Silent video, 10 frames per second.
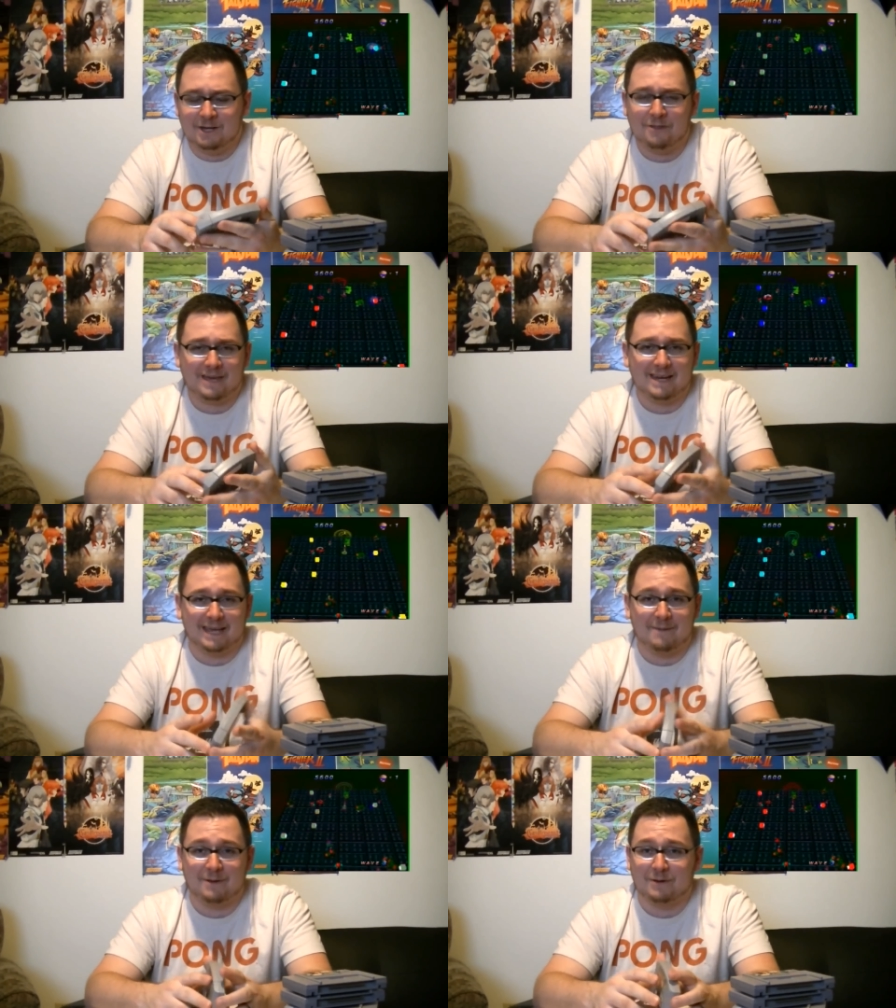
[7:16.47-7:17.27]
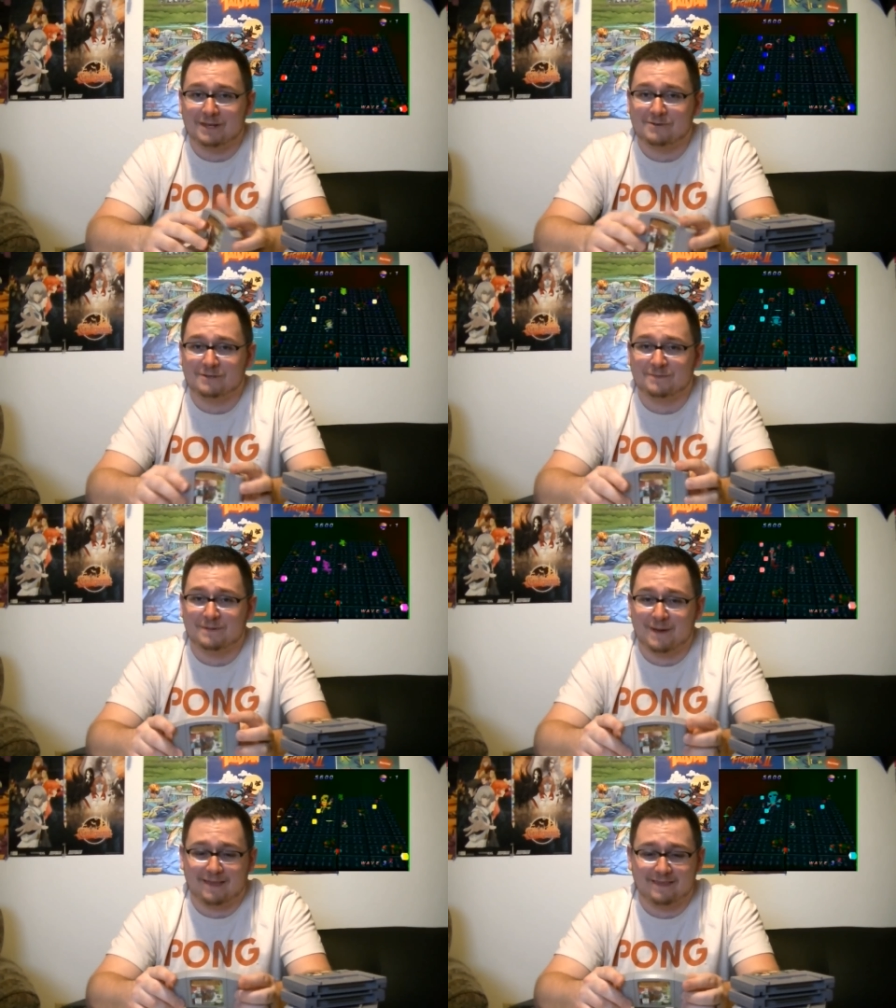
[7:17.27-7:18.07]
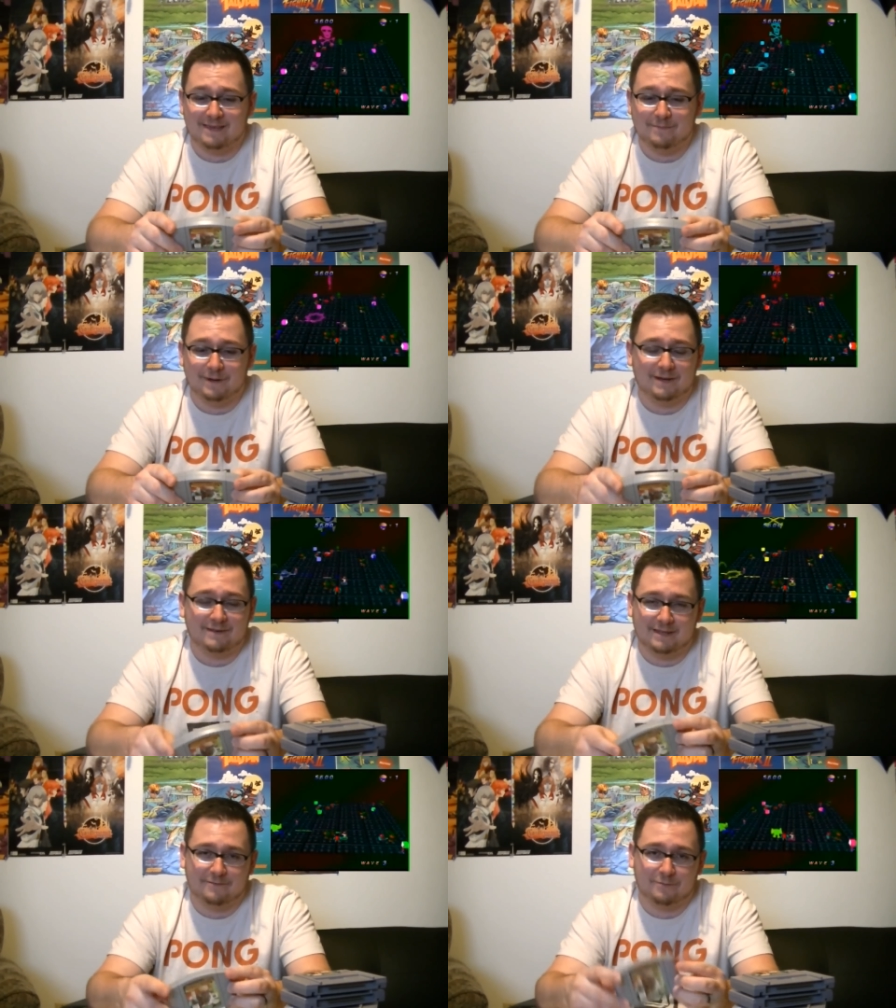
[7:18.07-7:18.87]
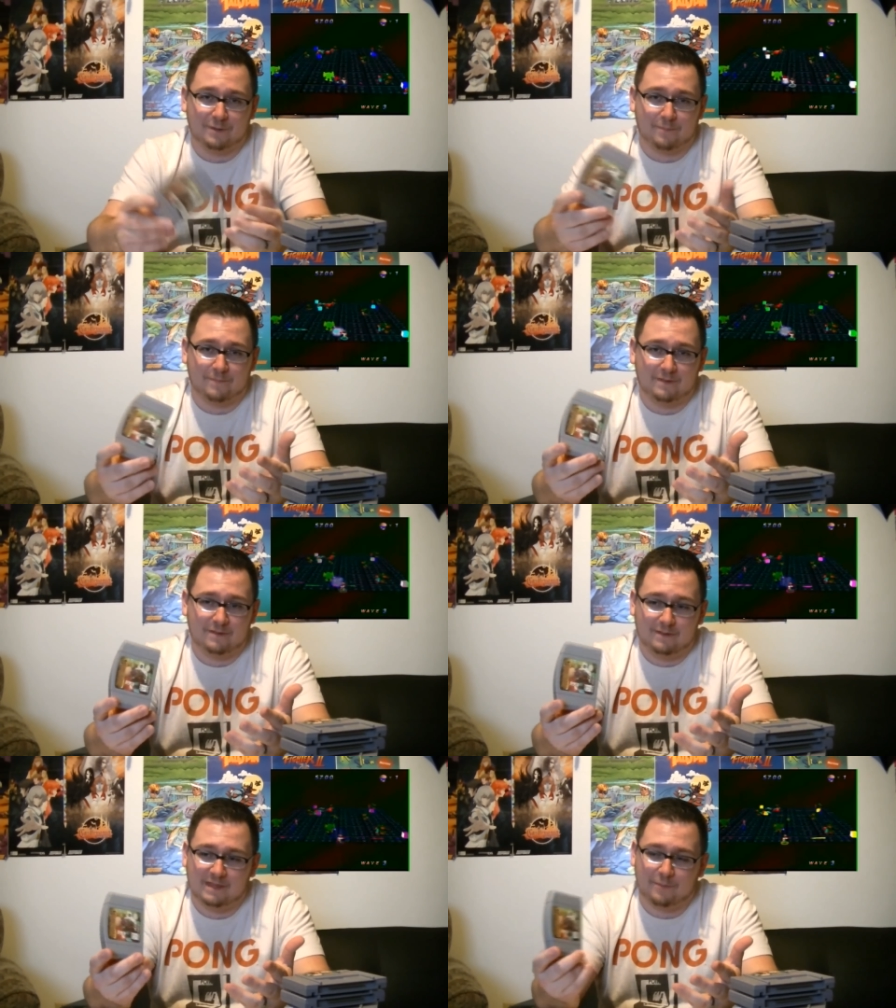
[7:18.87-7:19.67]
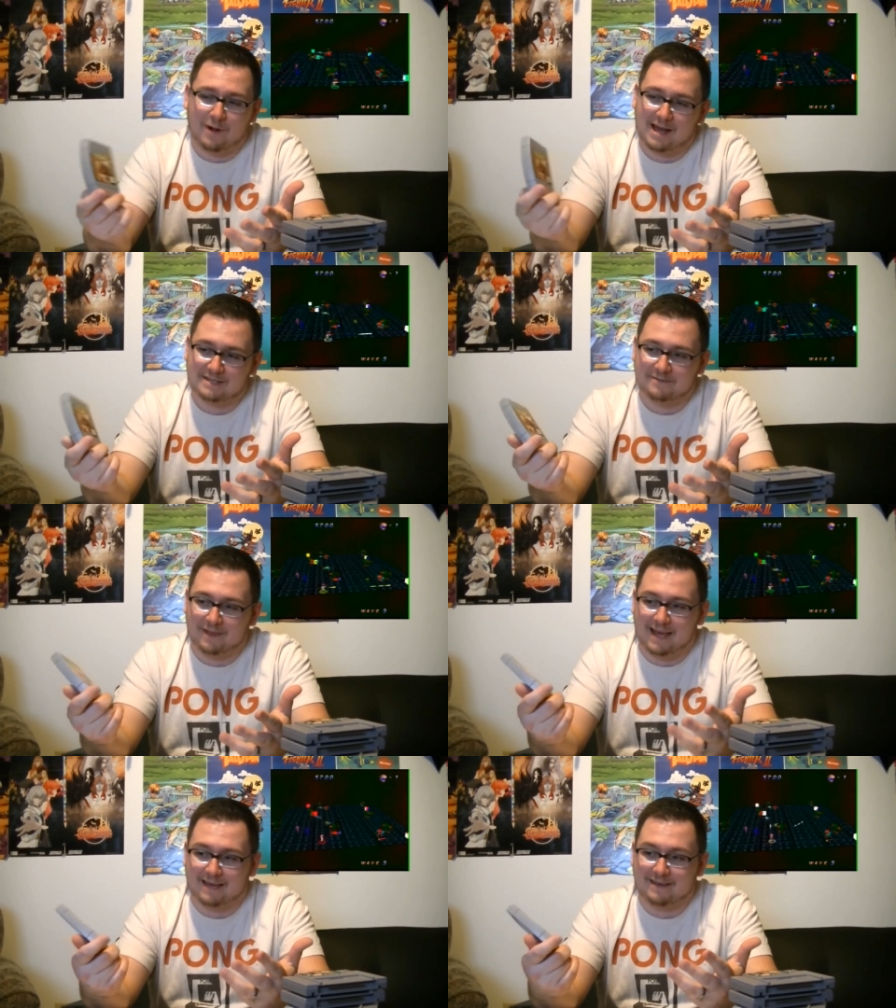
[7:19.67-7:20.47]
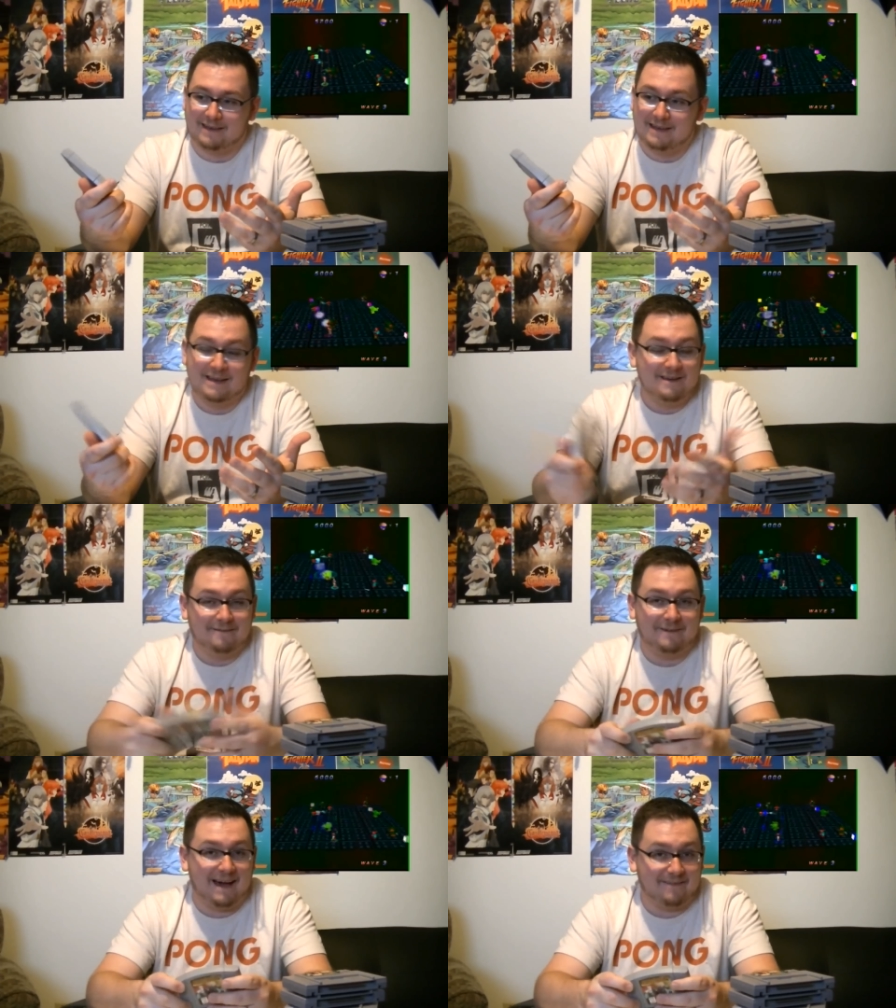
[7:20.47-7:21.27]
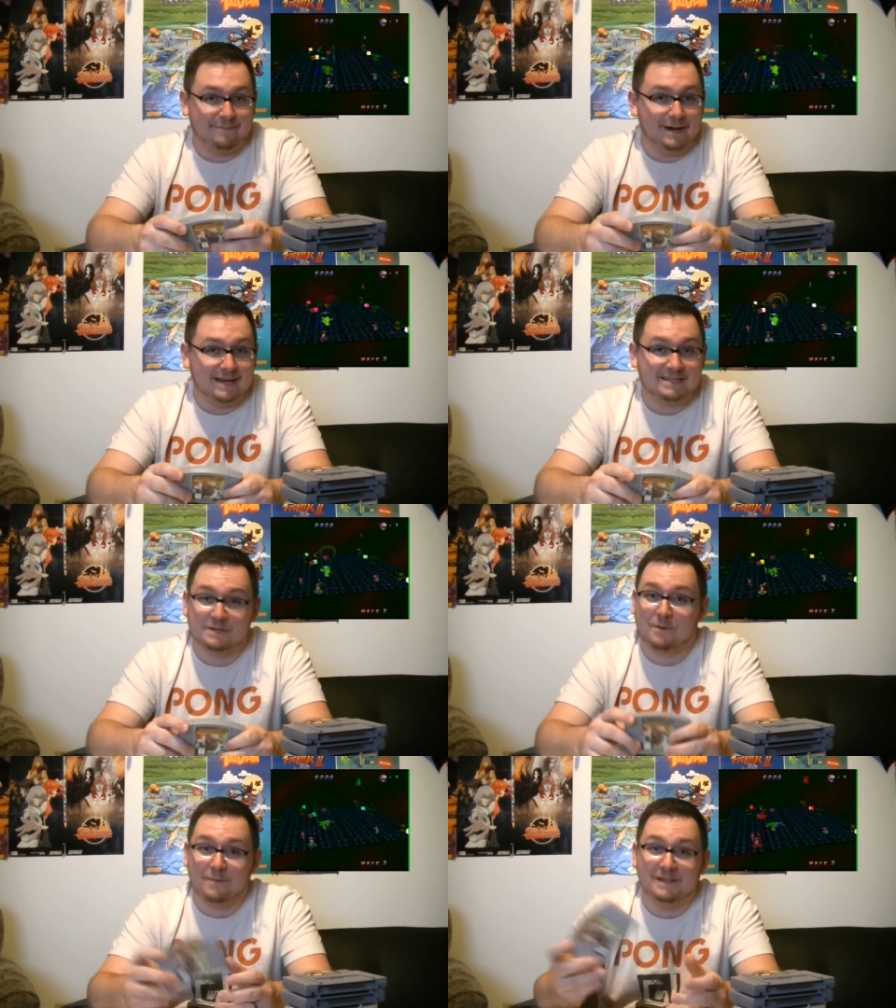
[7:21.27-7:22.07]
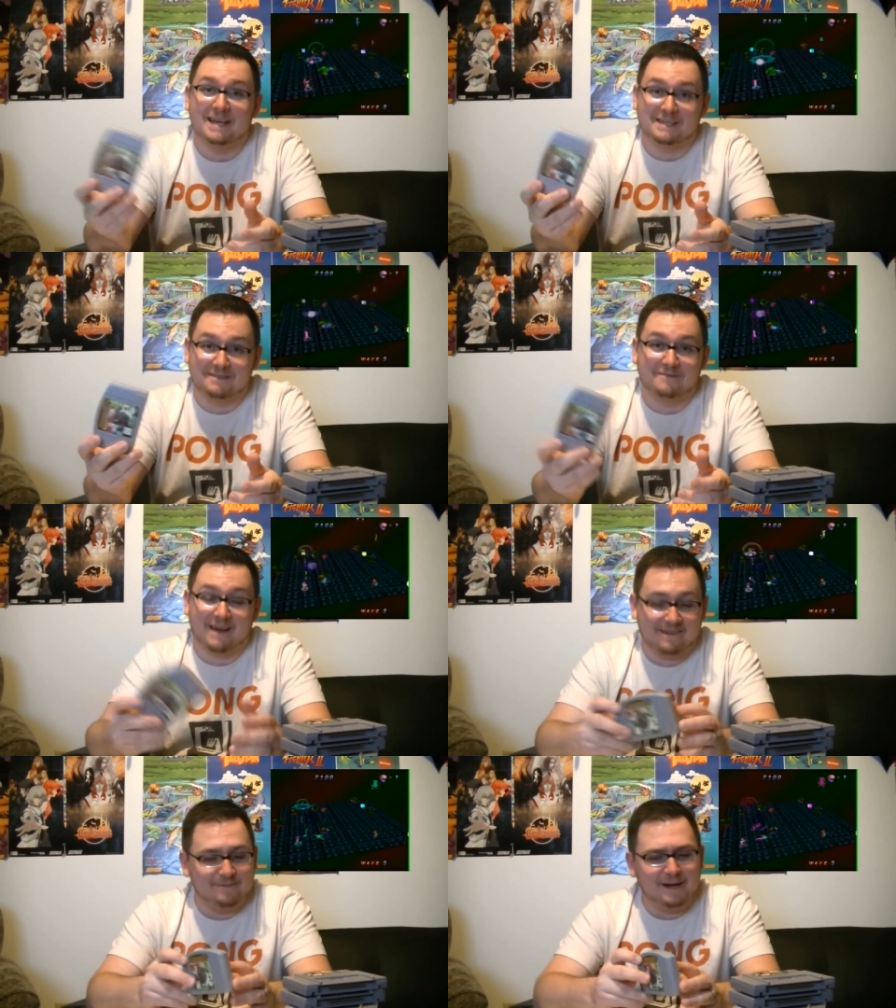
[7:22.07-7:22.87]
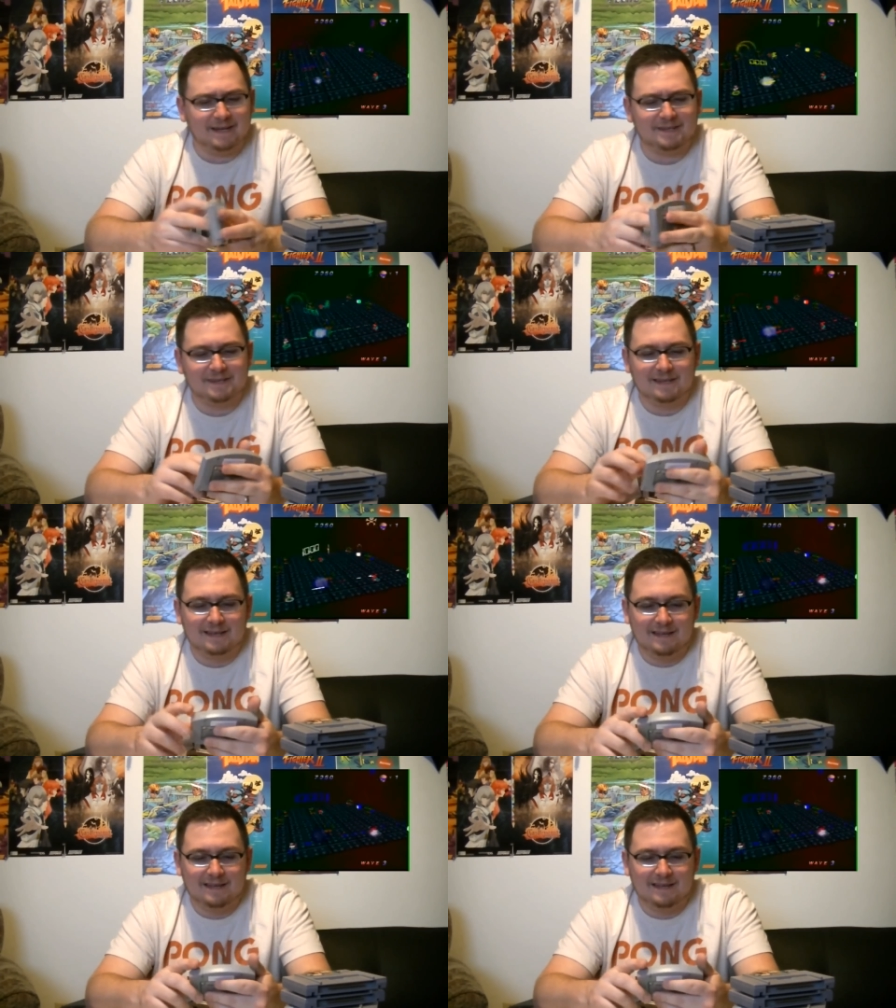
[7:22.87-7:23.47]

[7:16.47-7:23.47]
Not the kind of game that would interest me back then, but, you know, for the, the price of like five bucks, it's probably less than five bucks.